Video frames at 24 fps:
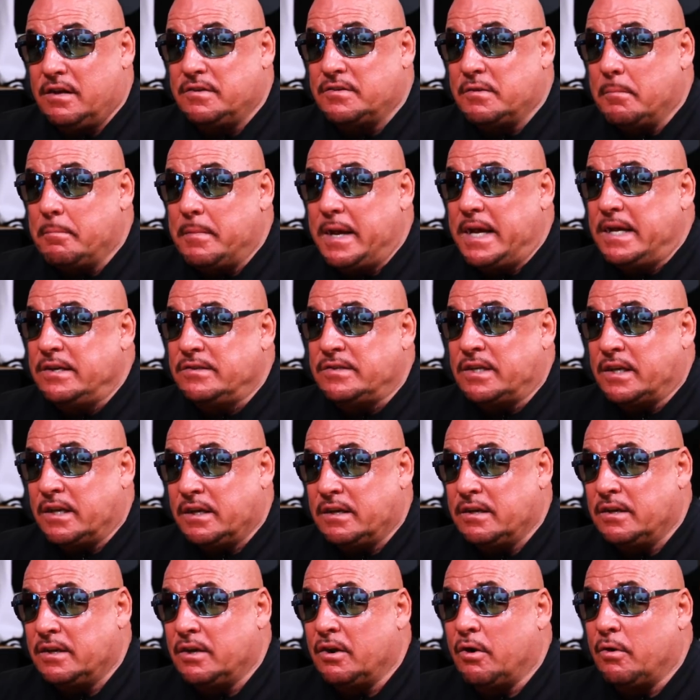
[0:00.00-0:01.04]
amazing,
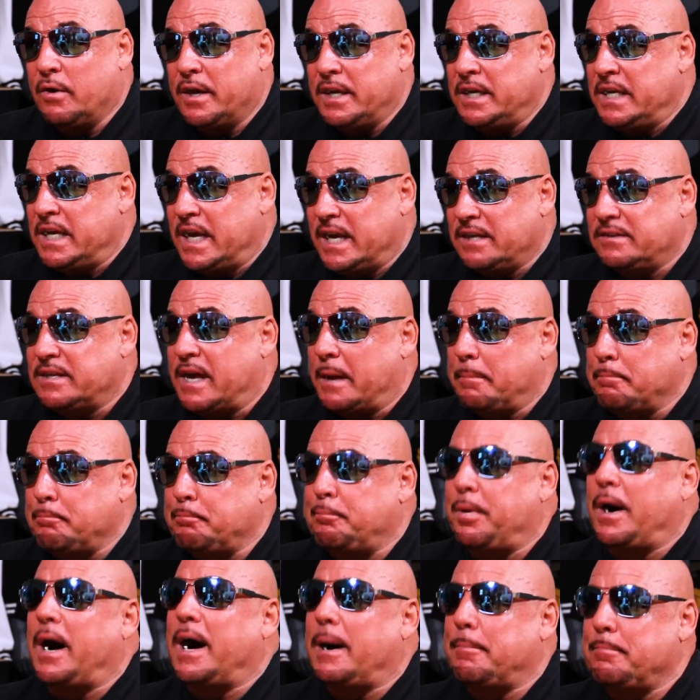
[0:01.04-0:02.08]
you know, and he had that
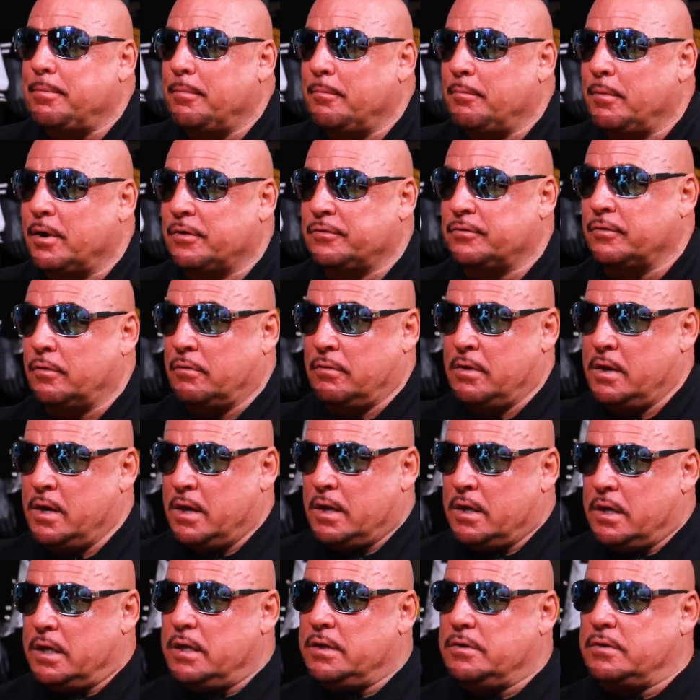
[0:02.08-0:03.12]
pop muscle.
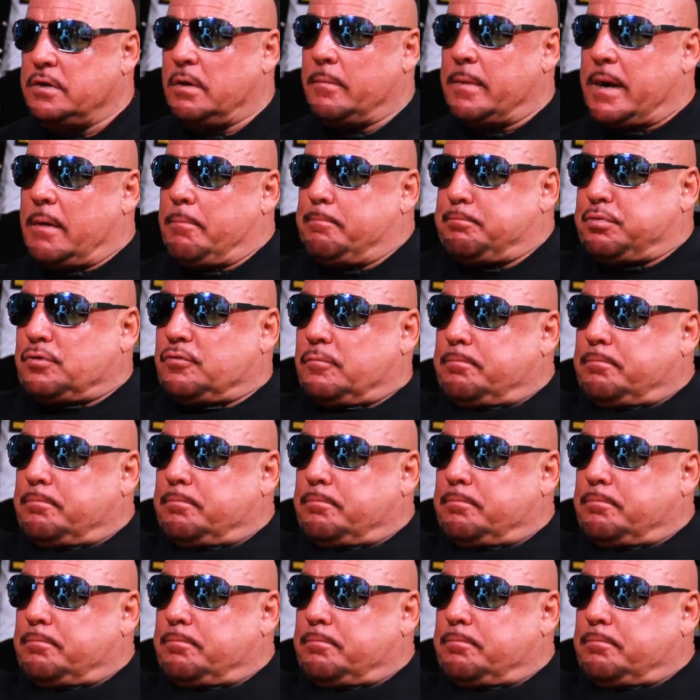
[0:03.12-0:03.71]
He'd come out,